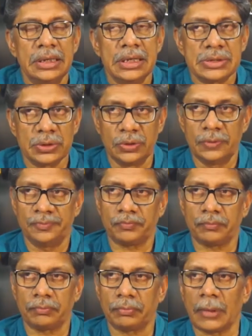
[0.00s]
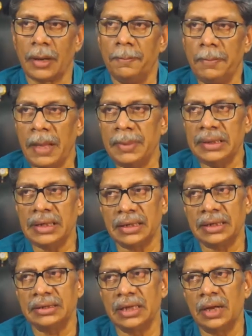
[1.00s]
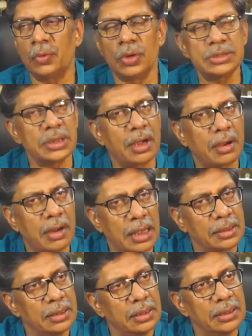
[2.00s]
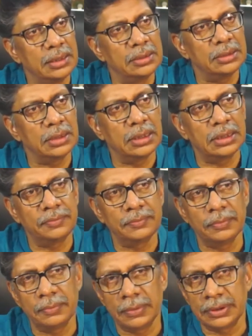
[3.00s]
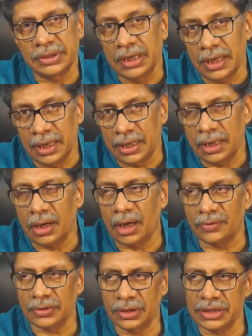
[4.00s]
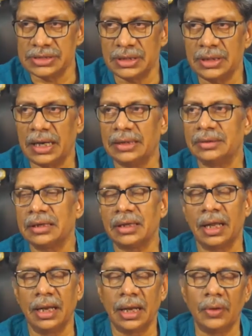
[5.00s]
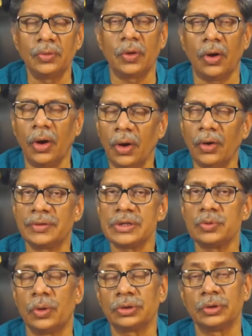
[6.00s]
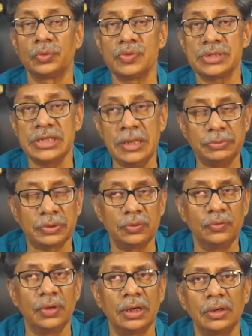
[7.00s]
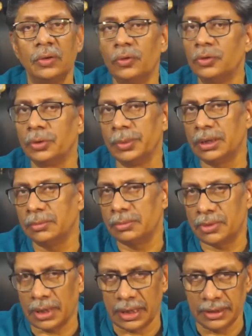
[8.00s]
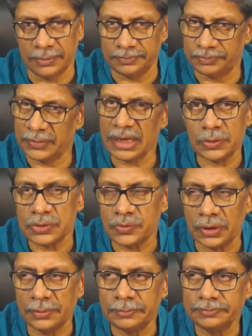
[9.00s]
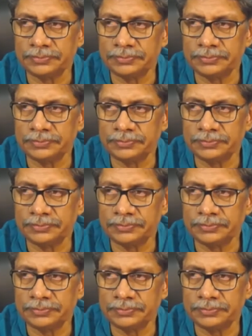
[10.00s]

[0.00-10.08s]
So, maybe that there was a crack in the terrain of the region, and that allowed all of this water to seep through and go on to become dried. That was one.